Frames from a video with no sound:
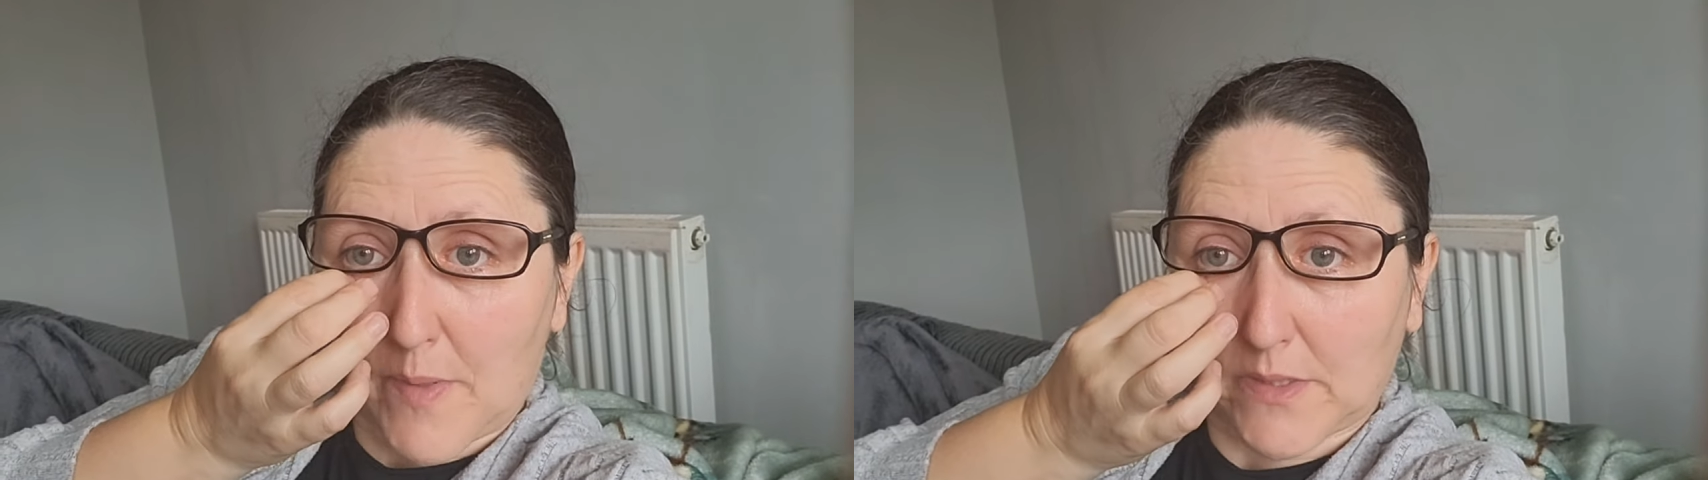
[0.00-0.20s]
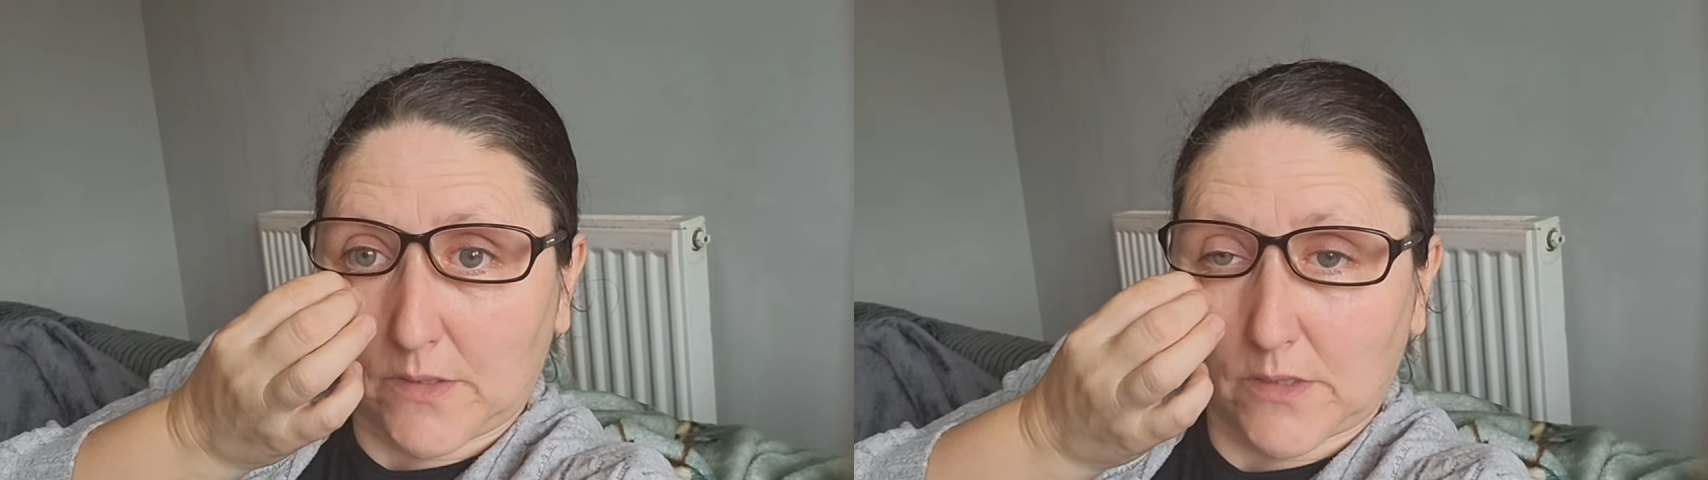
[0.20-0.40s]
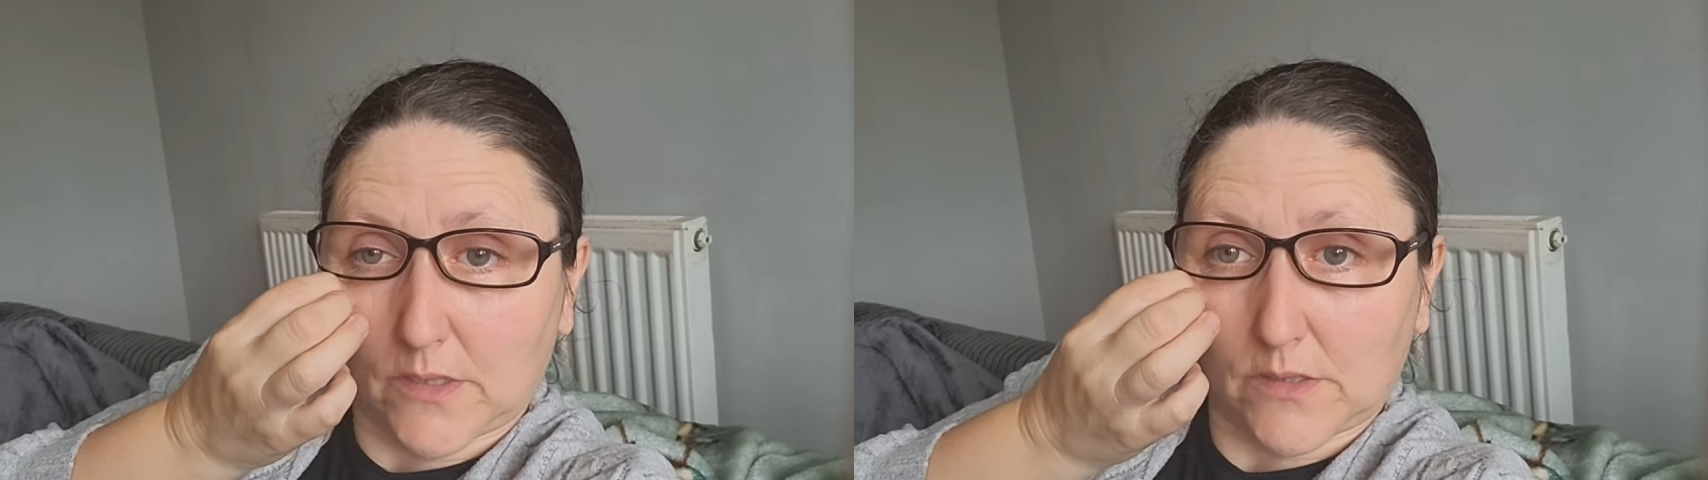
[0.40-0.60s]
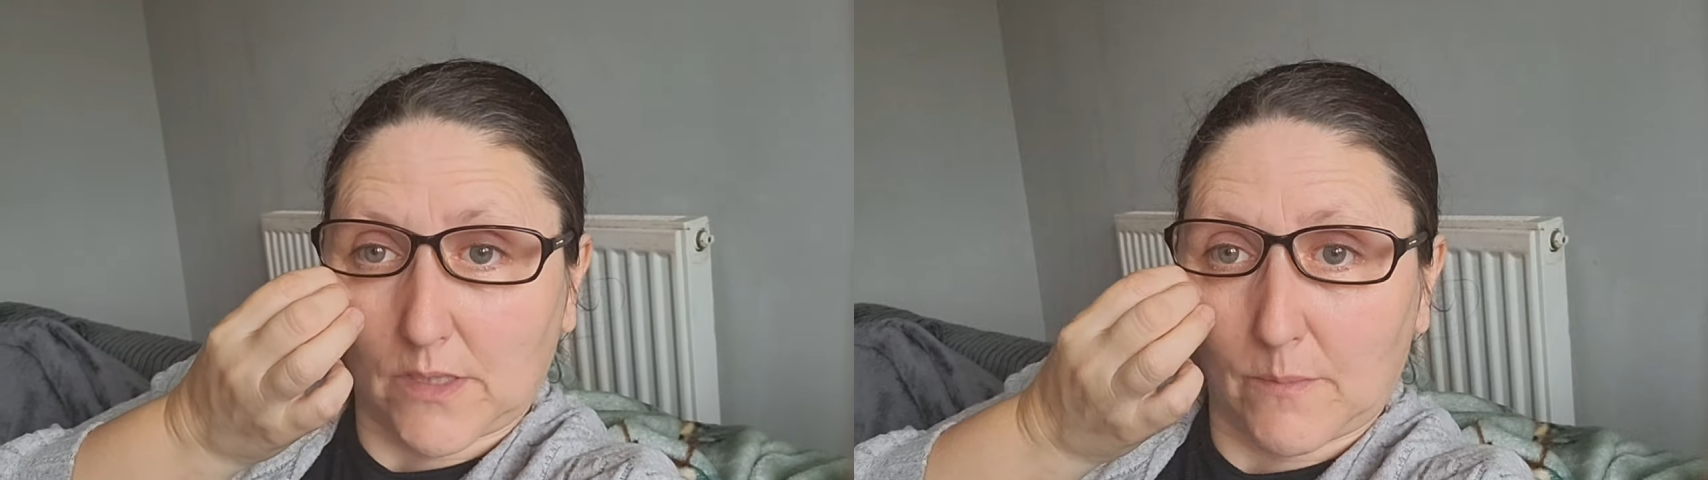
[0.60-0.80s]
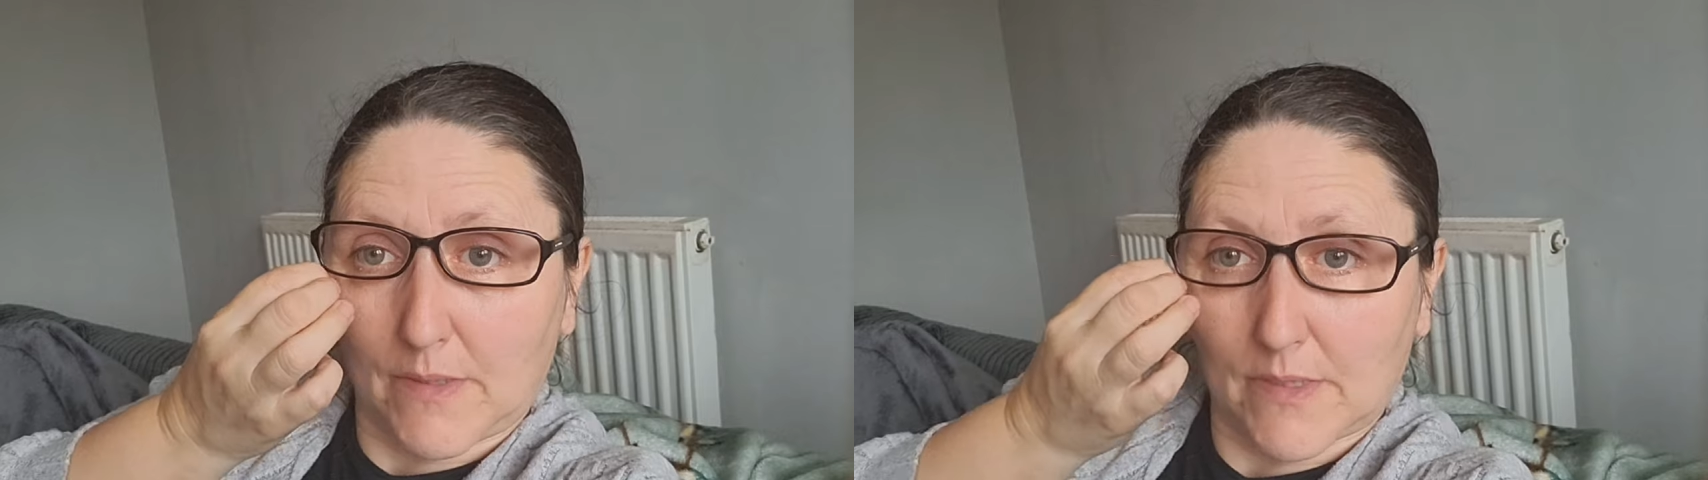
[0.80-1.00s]
meant to go to
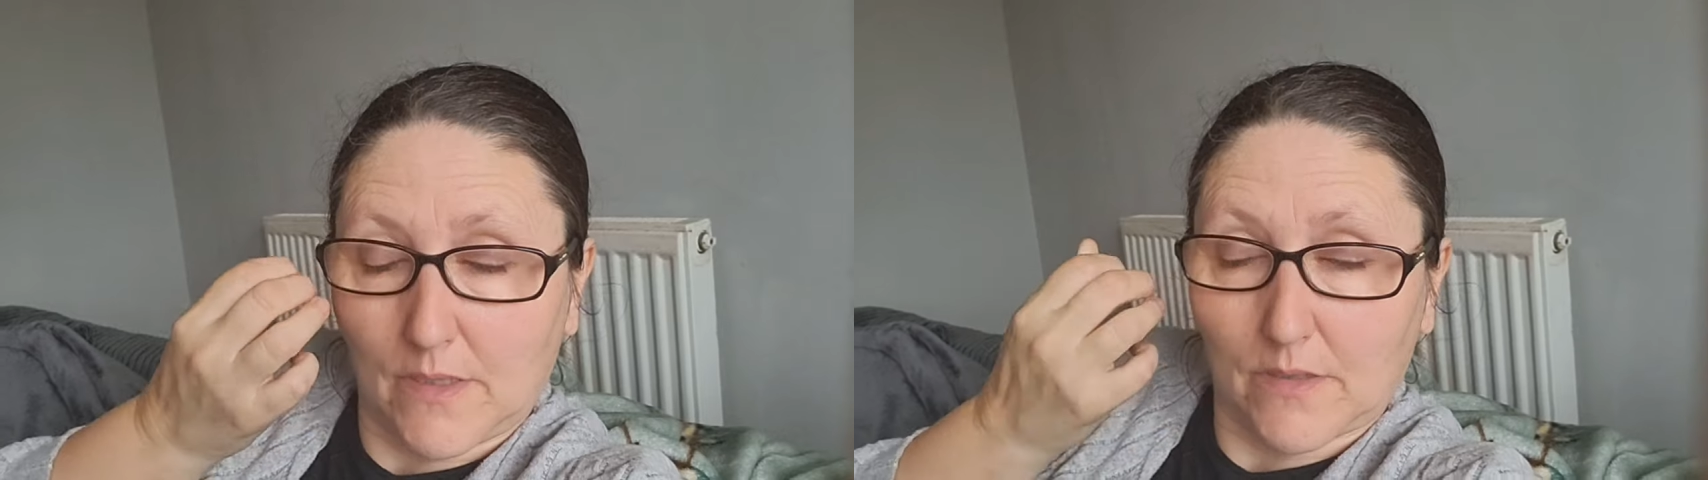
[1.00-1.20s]
see my